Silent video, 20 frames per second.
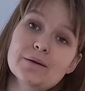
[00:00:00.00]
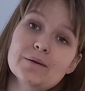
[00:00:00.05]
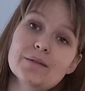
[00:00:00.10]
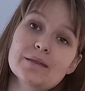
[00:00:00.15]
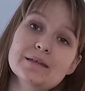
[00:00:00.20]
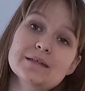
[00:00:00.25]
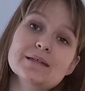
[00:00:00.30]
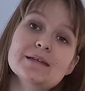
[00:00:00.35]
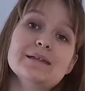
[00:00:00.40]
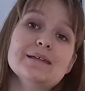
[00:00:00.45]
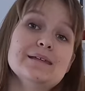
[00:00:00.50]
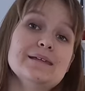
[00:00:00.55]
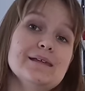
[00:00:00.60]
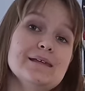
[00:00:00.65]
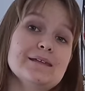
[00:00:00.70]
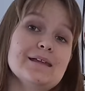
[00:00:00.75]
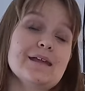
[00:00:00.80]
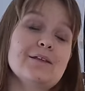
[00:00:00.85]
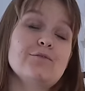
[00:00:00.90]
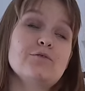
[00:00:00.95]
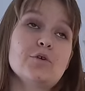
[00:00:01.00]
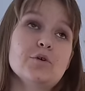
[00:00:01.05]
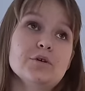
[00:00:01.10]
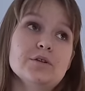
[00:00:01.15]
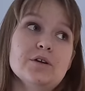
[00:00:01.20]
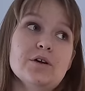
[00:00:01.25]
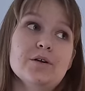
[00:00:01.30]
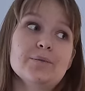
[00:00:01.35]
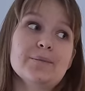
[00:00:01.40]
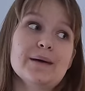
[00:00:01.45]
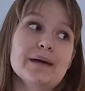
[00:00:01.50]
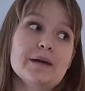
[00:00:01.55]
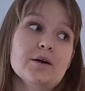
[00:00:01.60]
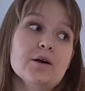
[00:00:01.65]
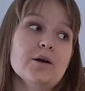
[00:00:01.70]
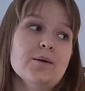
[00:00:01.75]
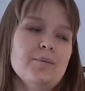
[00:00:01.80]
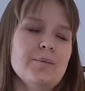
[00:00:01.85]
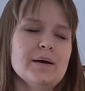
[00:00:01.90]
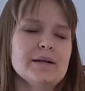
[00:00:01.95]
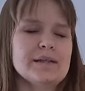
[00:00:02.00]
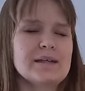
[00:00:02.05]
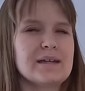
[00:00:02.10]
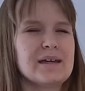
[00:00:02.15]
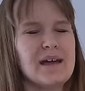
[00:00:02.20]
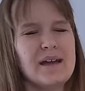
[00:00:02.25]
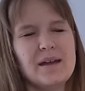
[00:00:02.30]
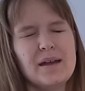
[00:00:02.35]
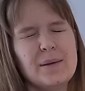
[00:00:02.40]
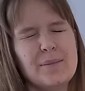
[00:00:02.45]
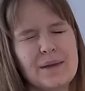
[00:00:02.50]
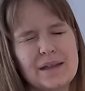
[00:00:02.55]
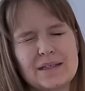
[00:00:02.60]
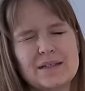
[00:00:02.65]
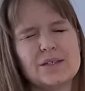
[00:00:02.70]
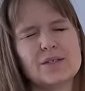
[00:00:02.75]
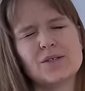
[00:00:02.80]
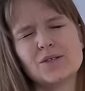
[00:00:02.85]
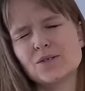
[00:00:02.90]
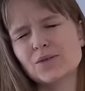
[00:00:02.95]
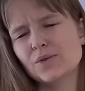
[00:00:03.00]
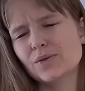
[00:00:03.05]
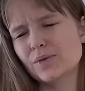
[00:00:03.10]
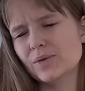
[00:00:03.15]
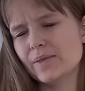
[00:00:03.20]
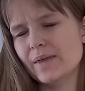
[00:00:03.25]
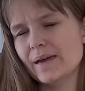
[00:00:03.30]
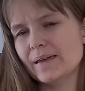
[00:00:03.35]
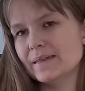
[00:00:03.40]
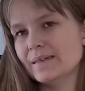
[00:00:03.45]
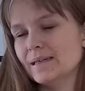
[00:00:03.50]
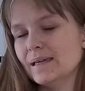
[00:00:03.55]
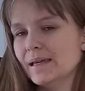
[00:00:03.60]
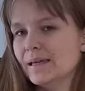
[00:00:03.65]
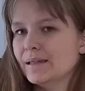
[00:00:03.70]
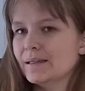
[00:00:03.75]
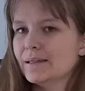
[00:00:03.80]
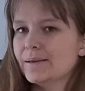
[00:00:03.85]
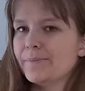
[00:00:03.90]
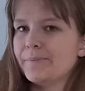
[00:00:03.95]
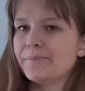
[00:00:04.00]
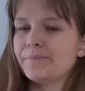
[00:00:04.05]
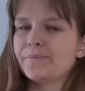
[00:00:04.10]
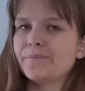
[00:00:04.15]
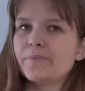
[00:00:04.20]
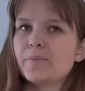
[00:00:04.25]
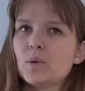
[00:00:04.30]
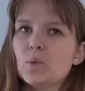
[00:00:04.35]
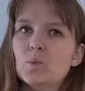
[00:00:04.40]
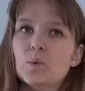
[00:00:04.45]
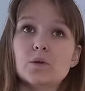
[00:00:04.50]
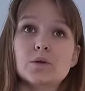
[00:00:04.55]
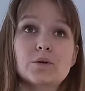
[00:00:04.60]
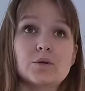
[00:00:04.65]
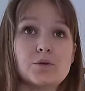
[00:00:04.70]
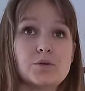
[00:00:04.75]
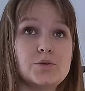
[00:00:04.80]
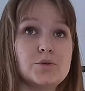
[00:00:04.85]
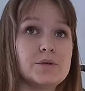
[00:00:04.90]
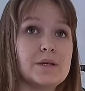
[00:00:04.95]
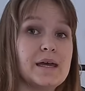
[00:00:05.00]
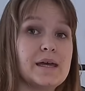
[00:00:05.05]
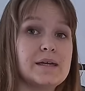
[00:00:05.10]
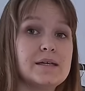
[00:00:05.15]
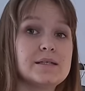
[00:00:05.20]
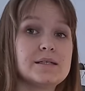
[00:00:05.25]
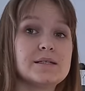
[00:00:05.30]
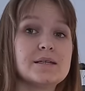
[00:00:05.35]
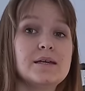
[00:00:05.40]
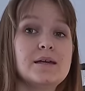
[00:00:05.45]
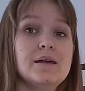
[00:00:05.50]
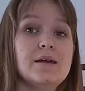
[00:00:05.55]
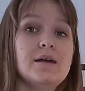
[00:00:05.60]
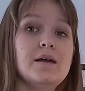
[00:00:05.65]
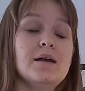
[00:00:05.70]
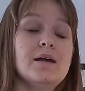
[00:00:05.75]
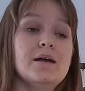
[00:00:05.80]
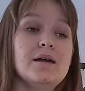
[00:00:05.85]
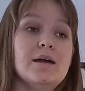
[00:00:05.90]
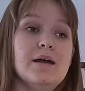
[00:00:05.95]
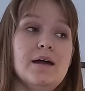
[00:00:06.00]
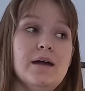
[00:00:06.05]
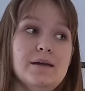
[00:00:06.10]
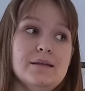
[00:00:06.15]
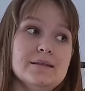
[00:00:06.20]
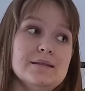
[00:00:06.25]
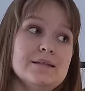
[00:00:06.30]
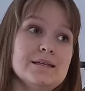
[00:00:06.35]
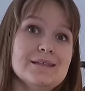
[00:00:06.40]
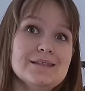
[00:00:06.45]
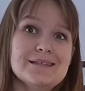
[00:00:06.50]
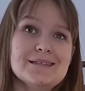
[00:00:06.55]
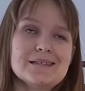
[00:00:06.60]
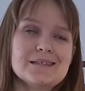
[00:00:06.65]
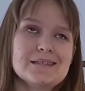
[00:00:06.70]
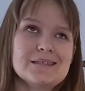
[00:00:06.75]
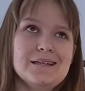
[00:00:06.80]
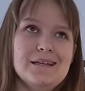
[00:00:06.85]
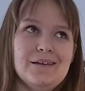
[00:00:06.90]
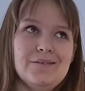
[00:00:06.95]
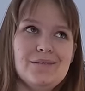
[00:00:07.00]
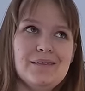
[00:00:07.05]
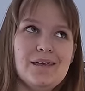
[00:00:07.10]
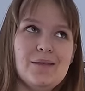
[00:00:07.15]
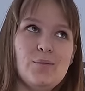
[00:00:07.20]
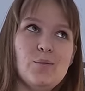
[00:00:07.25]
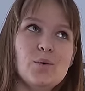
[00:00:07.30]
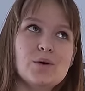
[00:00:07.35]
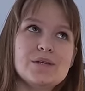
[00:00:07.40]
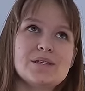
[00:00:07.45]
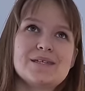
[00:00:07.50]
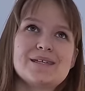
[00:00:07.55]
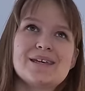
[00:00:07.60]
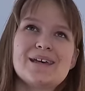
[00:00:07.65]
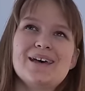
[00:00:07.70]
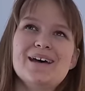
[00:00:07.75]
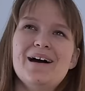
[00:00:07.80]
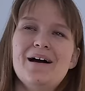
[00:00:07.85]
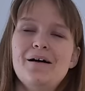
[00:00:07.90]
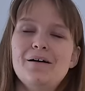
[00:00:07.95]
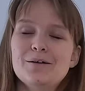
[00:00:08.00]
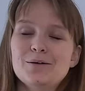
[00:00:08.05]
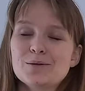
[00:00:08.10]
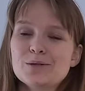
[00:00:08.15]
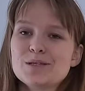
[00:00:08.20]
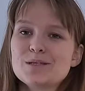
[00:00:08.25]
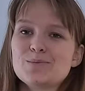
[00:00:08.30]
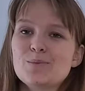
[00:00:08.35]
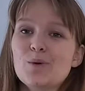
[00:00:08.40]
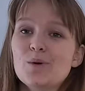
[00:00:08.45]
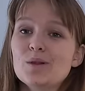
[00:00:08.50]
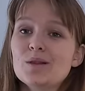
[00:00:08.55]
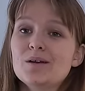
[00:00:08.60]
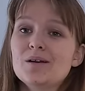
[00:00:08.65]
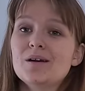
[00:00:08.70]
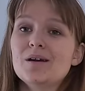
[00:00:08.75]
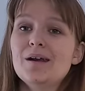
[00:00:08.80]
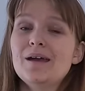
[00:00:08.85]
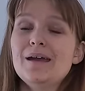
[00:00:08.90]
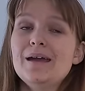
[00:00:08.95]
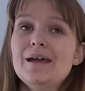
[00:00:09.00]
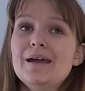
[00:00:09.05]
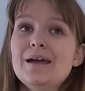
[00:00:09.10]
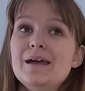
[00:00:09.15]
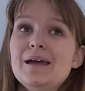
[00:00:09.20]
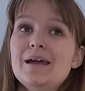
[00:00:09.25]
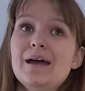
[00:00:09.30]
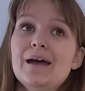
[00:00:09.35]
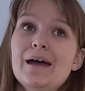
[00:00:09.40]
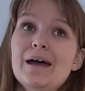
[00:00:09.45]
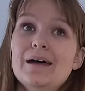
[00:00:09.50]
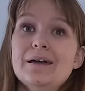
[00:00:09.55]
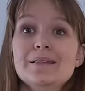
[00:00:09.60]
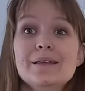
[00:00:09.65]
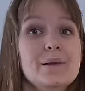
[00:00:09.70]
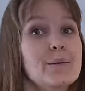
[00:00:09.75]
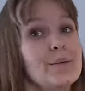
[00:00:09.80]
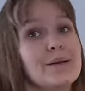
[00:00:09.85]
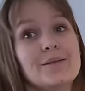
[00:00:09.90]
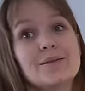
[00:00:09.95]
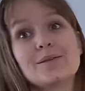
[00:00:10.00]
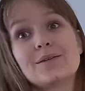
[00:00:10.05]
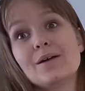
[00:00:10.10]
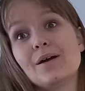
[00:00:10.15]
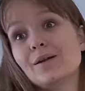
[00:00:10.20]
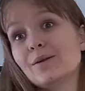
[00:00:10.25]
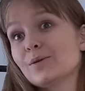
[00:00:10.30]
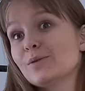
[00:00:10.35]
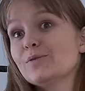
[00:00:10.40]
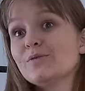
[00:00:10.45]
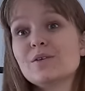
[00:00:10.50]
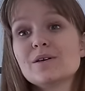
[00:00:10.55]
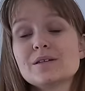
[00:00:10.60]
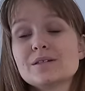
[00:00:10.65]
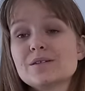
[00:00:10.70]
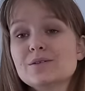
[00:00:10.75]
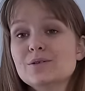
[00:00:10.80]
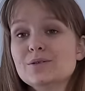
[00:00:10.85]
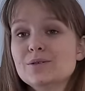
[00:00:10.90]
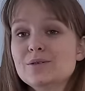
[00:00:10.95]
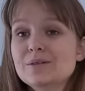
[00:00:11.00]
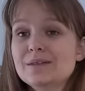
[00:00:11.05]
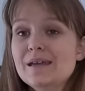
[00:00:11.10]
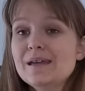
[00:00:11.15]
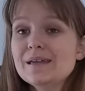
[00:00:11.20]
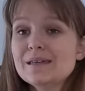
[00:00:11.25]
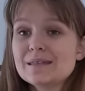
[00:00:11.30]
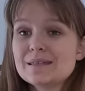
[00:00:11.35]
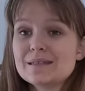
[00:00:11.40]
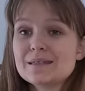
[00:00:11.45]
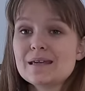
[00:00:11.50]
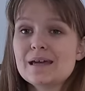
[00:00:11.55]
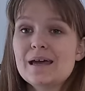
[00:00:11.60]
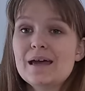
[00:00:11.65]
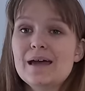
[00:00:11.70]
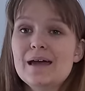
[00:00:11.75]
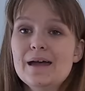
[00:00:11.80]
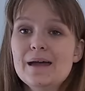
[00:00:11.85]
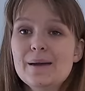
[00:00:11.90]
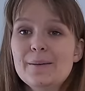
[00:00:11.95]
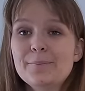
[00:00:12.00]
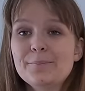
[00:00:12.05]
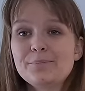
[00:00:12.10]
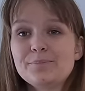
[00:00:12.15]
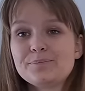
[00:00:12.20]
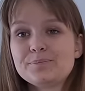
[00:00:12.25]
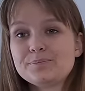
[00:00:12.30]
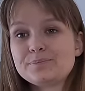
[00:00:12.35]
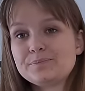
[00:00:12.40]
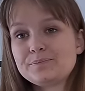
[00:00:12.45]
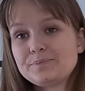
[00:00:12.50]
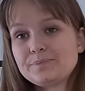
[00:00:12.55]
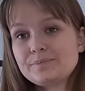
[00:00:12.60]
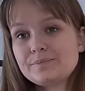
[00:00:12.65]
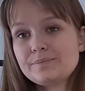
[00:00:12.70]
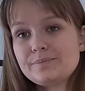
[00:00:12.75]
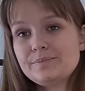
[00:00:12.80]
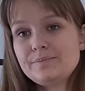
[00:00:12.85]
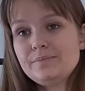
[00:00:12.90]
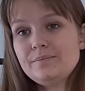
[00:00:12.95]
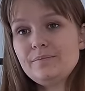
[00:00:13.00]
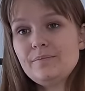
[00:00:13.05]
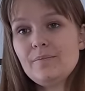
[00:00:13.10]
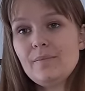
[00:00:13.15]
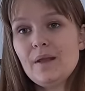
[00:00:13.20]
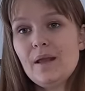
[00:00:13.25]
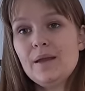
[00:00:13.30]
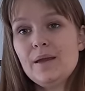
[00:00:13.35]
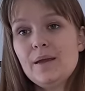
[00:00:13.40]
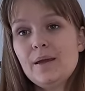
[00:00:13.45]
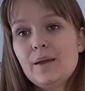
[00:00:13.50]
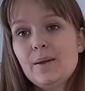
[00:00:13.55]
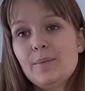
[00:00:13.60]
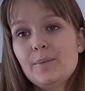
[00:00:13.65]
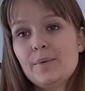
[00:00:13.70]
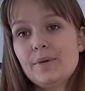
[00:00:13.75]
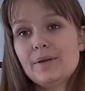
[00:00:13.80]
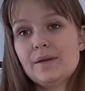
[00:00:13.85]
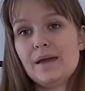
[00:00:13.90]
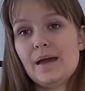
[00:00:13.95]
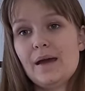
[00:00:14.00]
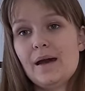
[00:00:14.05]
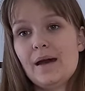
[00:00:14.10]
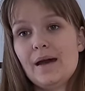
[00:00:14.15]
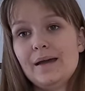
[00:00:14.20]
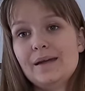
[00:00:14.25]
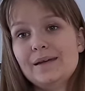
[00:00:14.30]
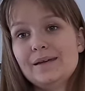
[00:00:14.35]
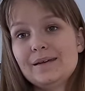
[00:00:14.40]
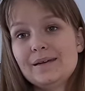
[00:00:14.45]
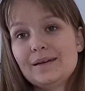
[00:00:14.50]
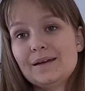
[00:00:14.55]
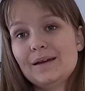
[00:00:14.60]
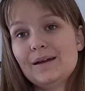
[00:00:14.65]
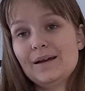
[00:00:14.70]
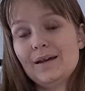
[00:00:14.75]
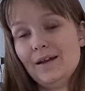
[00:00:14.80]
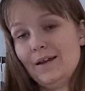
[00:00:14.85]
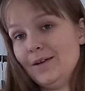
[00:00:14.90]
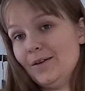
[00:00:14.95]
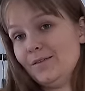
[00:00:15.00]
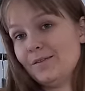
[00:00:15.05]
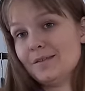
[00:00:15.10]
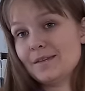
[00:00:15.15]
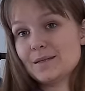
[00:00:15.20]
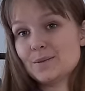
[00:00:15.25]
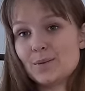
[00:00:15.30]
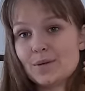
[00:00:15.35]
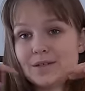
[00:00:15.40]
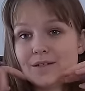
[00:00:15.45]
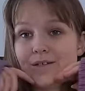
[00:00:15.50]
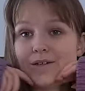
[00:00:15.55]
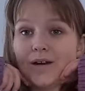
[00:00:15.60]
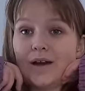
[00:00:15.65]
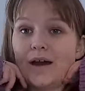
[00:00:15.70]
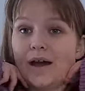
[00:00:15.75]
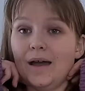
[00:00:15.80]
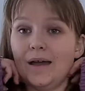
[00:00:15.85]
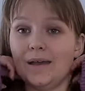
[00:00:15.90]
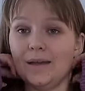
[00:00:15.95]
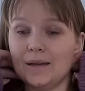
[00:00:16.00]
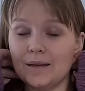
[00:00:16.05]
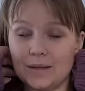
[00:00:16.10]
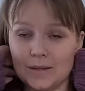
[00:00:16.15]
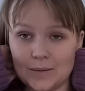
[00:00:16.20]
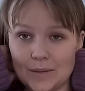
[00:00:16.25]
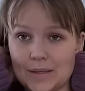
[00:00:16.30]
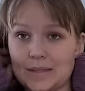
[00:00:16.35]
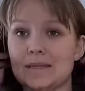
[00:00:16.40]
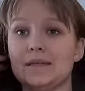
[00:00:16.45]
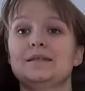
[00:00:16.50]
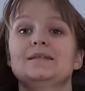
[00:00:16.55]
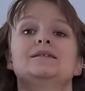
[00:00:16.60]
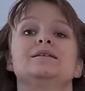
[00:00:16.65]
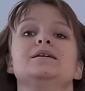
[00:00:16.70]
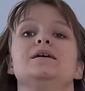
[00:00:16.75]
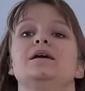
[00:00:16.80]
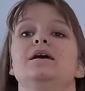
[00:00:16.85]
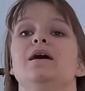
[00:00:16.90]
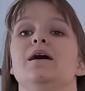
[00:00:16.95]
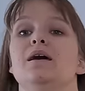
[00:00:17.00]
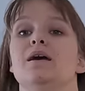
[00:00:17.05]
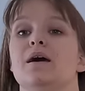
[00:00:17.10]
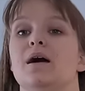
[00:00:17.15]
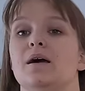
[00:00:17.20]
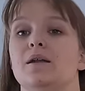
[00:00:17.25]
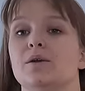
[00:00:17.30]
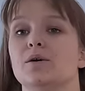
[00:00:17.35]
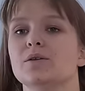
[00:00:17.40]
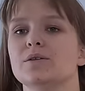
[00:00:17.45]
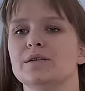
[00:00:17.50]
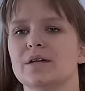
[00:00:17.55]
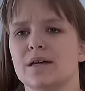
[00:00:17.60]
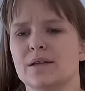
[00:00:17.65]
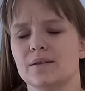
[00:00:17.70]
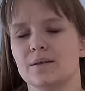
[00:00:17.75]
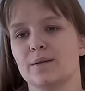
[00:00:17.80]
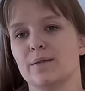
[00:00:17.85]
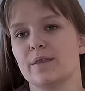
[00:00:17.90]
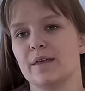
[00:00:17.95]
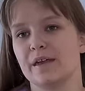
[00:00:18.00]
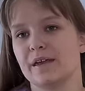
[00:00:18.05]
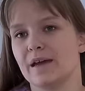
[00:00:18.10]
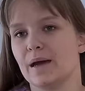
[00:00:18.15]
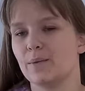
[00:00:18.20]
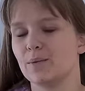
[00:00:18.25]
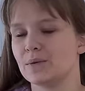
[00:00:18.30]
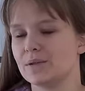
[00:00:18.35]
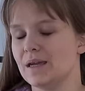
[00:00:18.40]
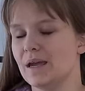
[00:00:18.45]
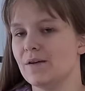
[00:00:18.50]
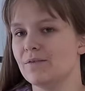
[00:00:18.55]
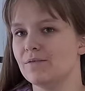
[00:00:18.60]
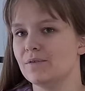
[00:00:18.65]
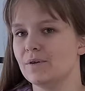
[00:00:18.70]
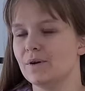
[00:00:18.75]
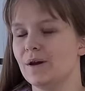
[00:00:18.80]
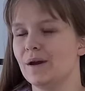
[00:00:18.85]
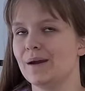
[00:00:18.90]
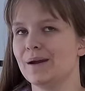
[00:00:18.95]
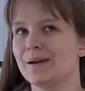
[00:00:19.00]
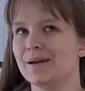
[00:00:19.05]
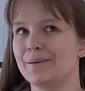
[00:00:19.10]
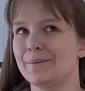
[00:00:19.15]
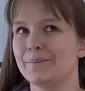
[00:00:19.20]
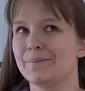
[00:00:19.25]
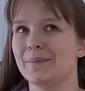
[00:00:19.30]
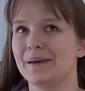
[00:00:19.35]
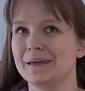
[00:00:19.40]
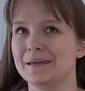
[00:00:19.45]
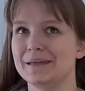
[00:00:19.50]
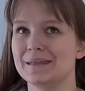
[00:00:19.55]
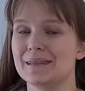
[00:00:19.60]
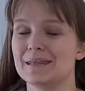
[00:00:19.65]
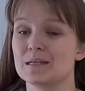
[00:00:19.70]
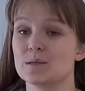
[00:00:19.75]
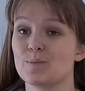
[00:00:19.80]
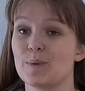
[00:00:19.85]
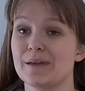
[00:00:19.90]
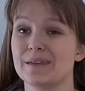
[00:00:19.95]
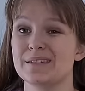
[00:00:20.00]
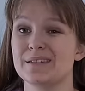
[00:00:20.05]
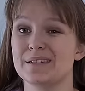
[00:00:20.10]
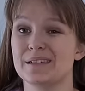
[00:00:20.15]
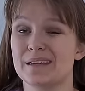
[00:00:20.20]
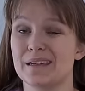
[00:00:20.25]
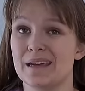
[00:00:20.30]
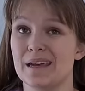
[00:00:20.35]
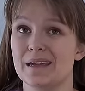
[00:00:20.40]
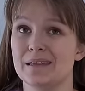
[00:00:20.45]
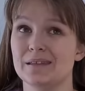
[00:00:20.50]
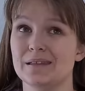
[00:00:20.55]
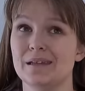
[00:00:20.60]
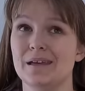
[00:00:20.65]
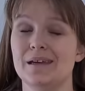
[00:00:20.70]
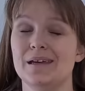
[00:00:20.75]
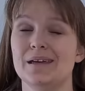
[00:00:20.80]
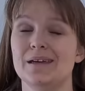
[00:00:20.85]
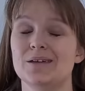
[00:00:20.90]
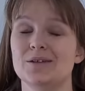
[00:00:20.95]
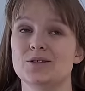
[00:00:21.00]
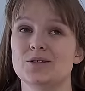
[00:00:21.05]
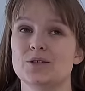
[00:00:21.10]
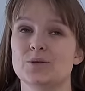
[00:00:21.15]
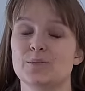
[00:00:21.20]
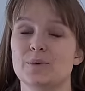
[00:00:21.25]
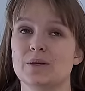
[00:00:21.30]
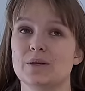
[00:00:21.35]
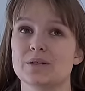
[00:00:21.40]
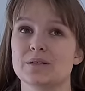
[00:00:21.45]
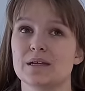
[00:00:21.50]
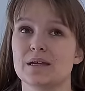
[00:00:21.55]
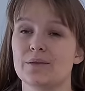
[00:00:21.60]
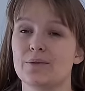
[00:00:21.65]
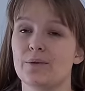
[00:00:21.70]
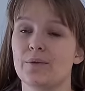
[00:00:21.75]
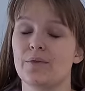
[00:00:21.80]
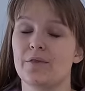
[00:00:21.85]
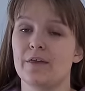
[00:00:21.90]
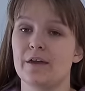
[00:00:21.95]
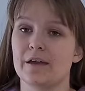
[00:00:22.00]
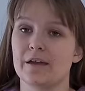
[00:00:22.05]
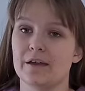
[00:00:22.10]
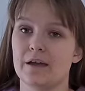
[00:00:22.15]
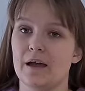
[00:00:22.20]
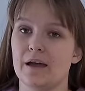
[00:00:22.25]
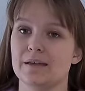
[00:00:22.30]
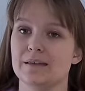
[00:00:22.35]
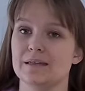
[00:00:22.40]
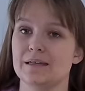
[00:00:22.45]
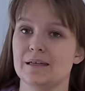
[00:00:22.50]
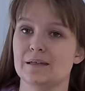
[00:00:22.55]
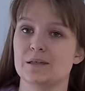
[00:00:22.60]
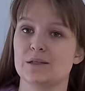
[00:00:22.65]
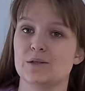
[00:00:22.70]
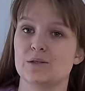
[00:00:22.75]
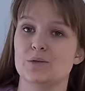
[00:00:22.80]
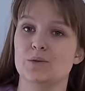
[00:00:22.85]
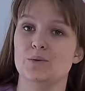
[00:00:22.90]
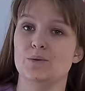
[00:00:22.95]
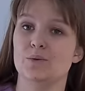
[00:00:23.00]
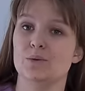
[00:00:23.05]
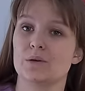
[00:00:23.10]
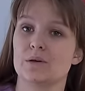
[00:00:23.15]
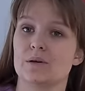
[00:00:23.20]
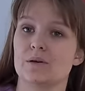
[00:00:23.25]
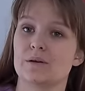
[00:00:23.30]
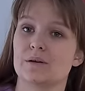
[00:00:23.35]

on this and knitting that frogged yarn back up, I think I managed to do that in 1 or 2 days. And since the sleeve then was a lot smaller, they went a lot faster to knit. But yeah, I love this sweater. I use it a lot. I don't think I would ever make this pattern again, just because I don't think I need two